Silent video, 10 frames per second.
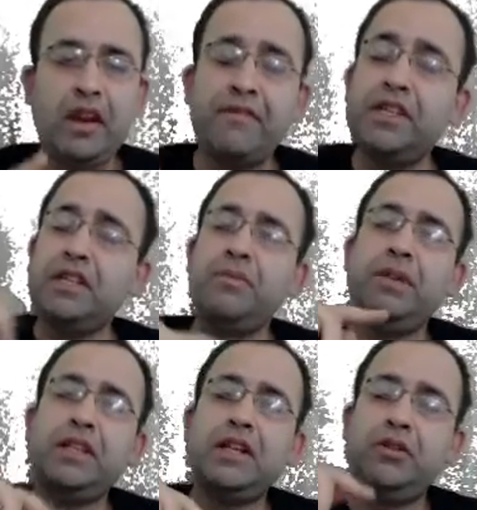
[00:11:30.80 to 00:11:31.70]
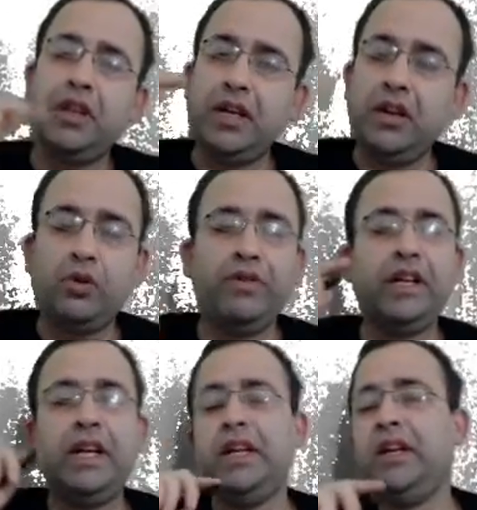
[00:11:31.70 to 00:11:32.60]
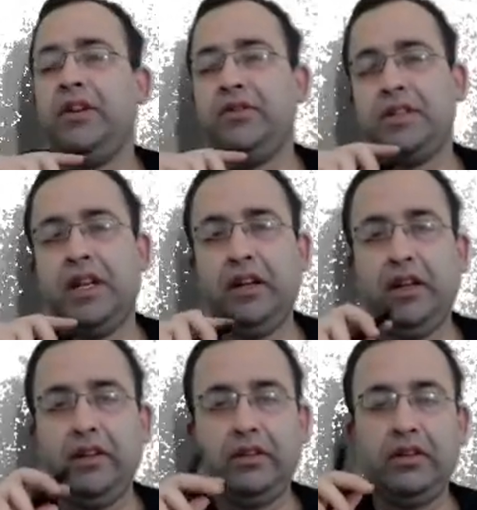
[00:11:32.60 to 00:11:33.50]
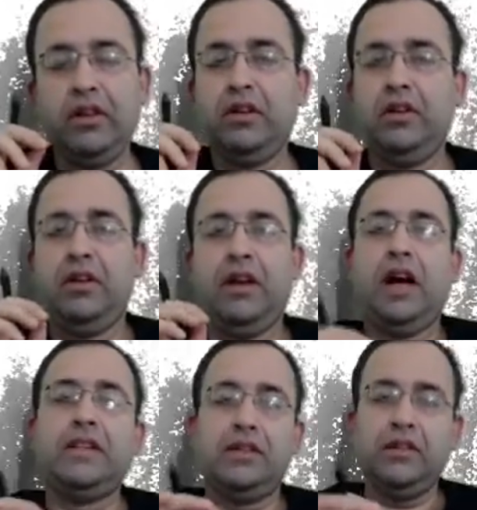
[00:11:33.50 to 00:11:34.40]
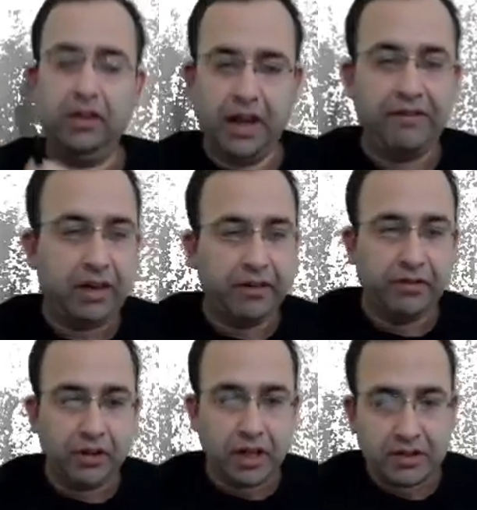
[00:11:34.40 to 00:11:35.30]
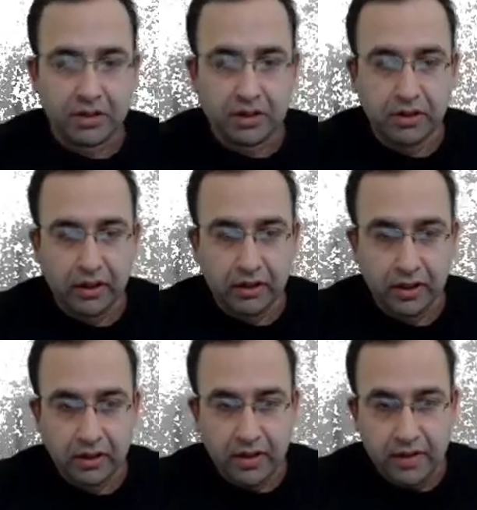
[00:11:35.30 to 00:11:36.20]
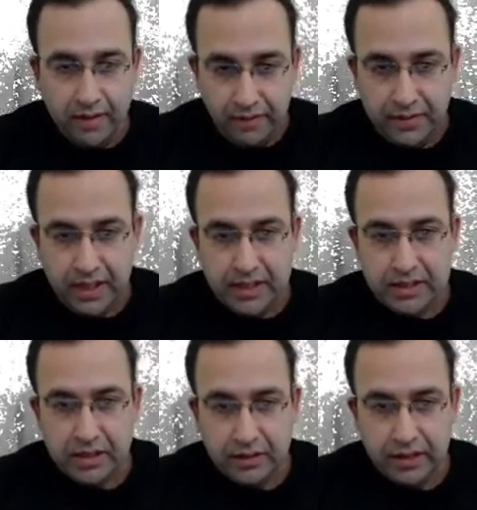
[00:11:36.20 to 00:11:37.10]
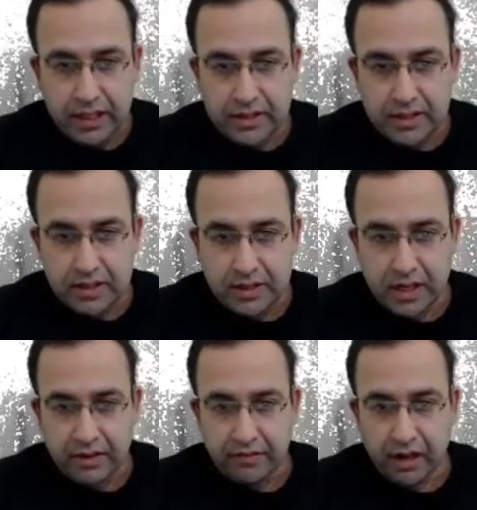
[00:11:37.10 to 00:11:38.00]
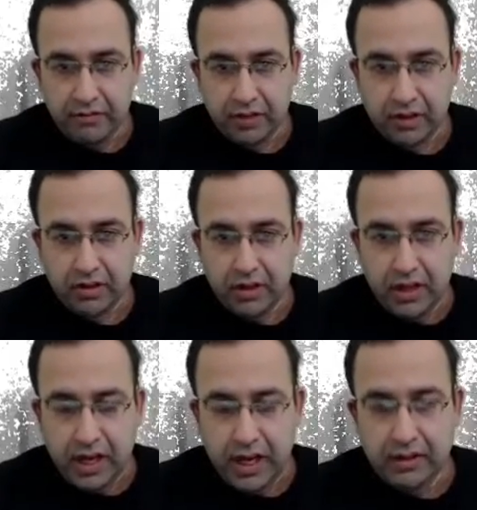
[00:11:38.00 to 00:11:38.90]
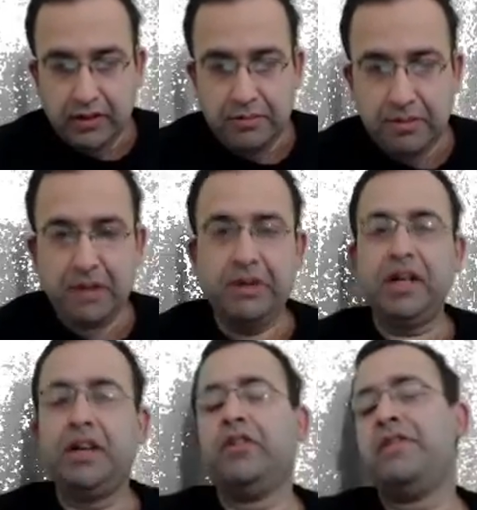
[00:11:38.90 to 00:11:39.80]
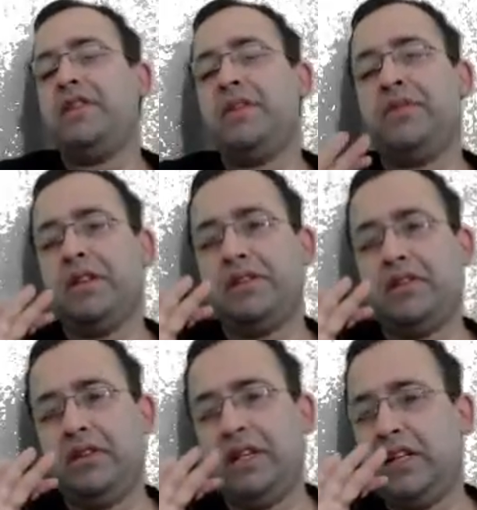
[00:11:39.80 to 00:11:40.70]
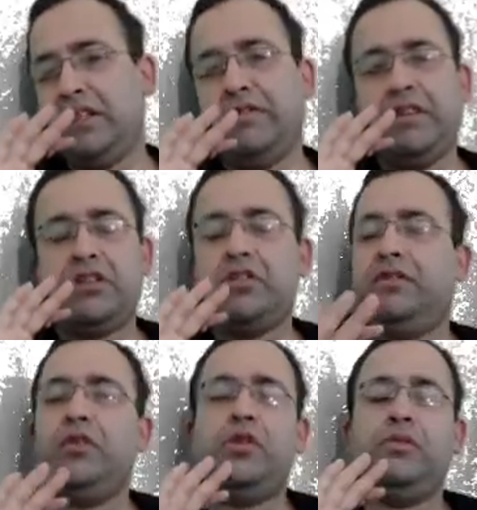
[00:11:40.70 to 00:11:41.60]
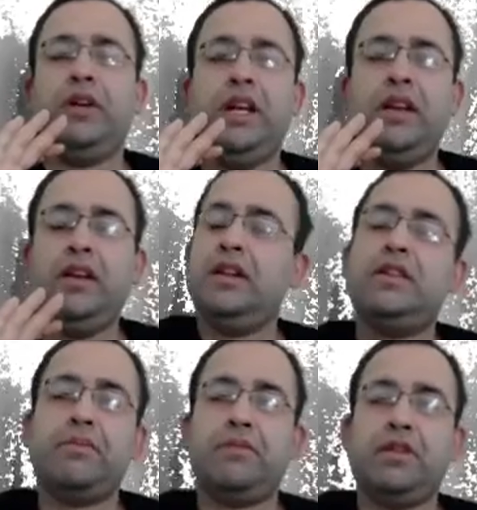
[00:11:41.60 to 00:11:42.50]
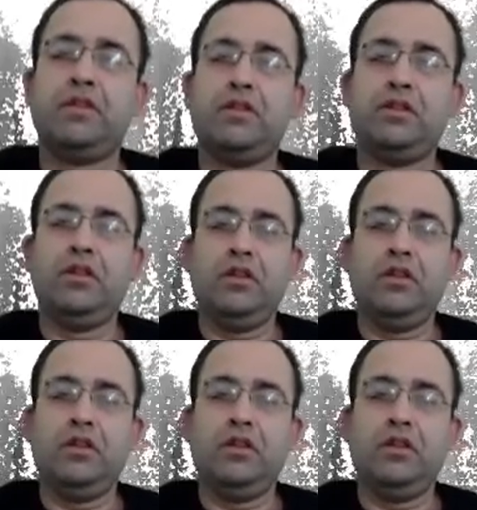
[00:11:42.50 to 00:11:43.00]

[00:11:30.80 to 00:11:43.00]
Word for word: Which is the main cytokine in COVID nineteen induced A R D S? Answer, I'm waiting for your answer on that. Next, next is T N F alpha. It is the main mediator of sepsis, that is infection of the whole body, sepsis.